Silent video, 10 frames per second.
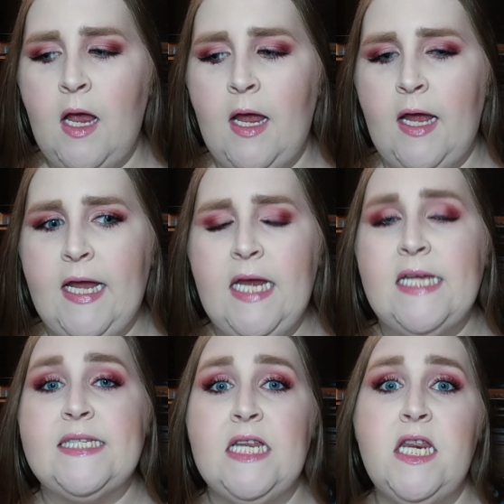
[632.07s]
it
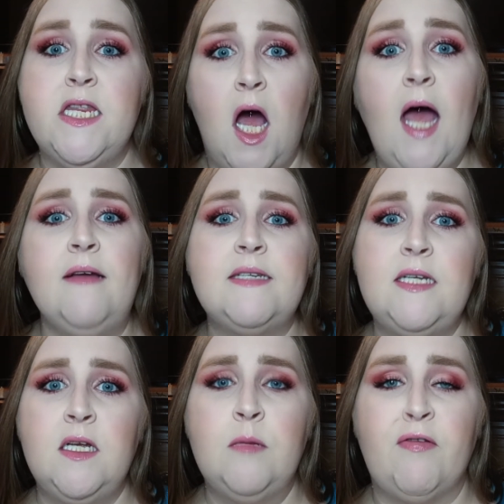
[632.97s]
is not
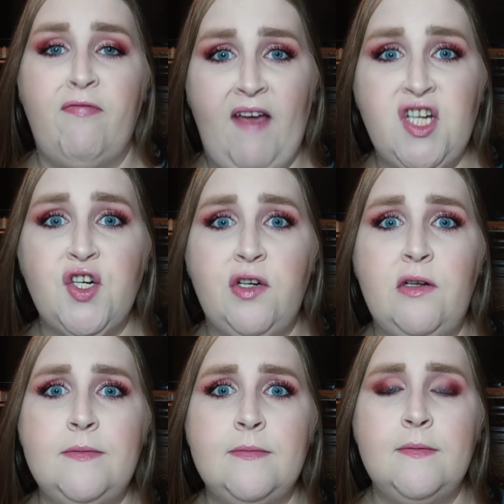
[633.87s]
professional
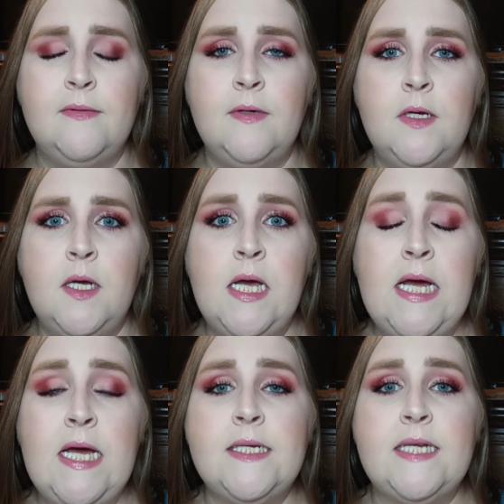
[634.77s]

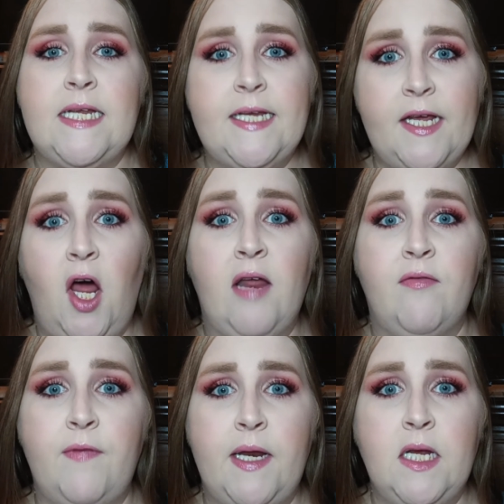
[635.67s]
to get on a
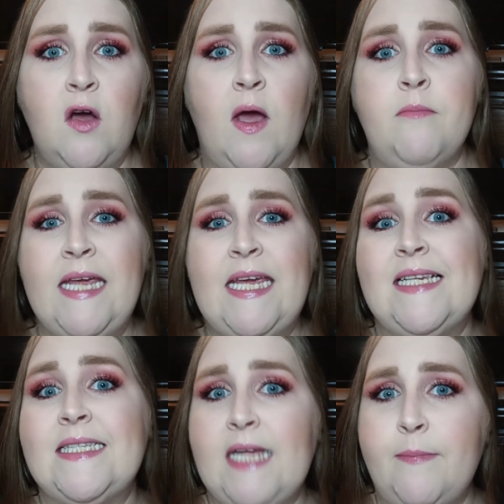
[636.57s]
video and make a
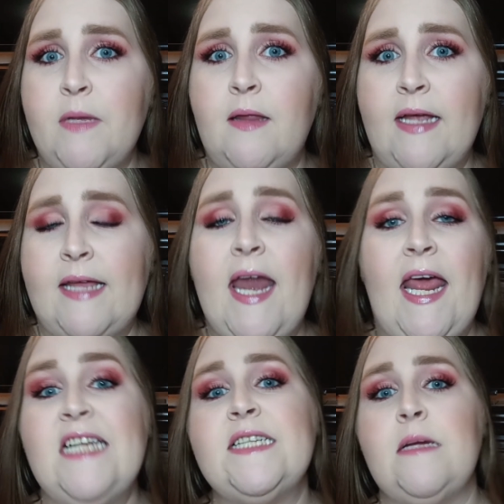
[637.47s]
statement like that
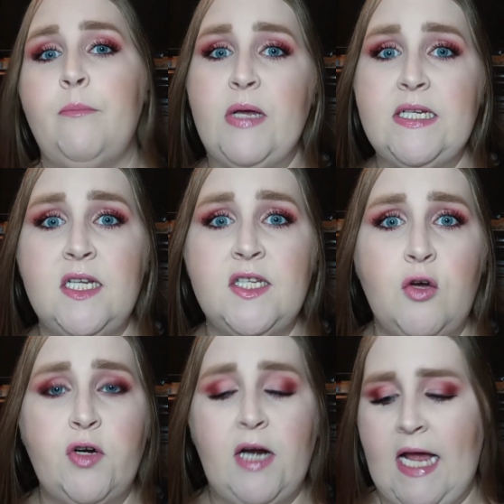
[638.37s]
as a business
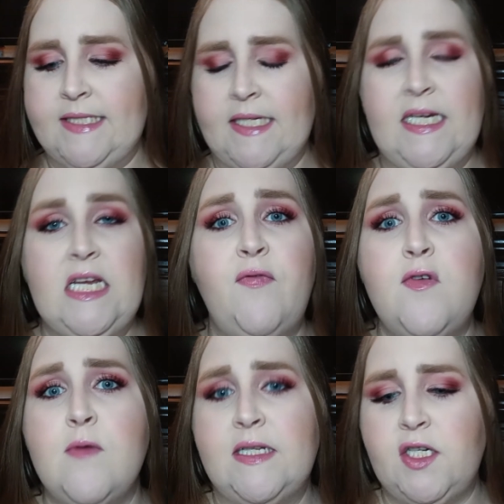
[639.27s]
owner, as an
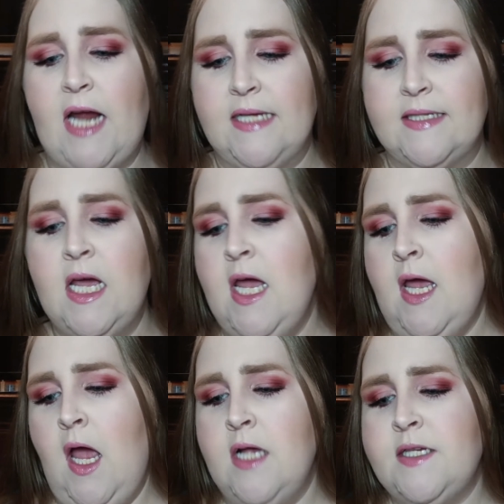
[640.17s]
influencer, as
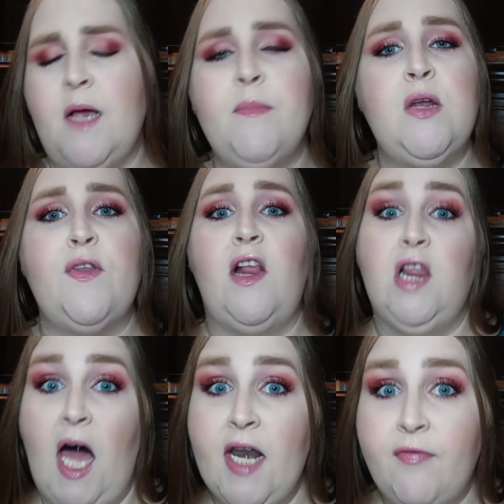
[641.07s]
somebody with a
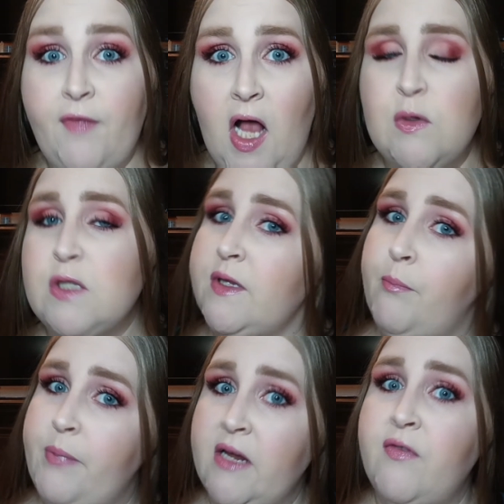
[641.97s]
lot of followers, with a
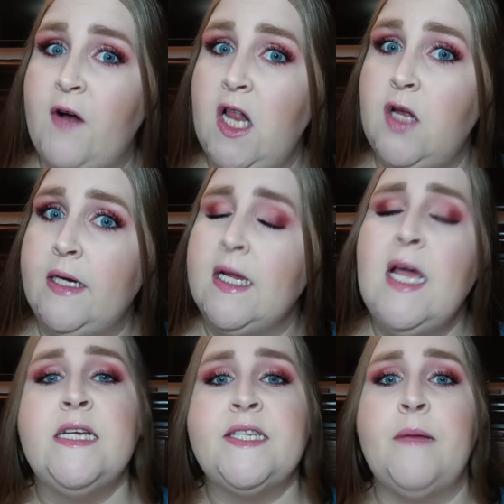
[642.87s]
big following,
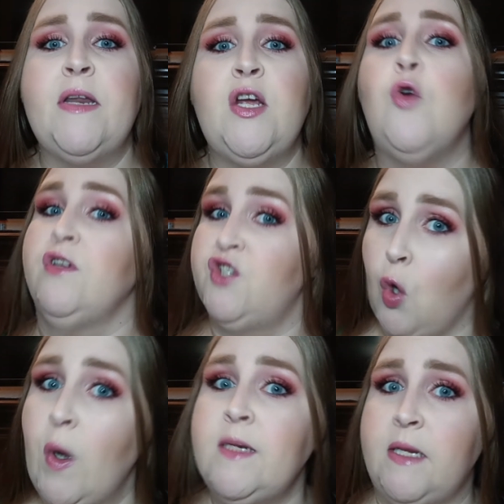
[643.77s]
somebody who is
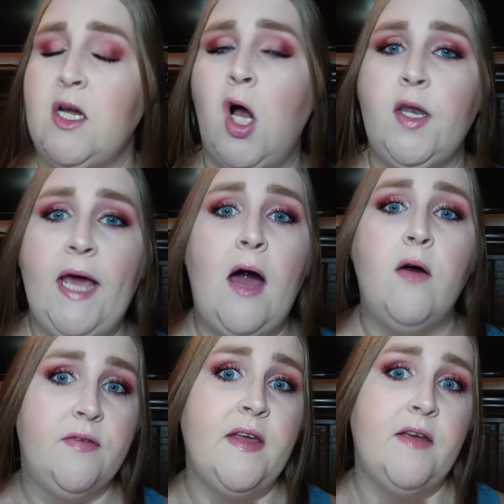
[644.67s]
going to be called out
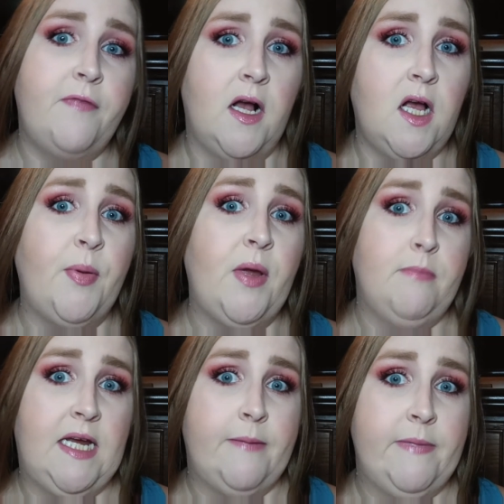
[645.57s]
if they fuck up and
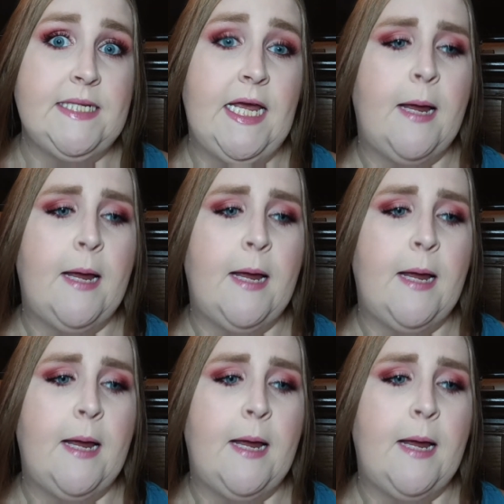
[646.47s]
make a mistake.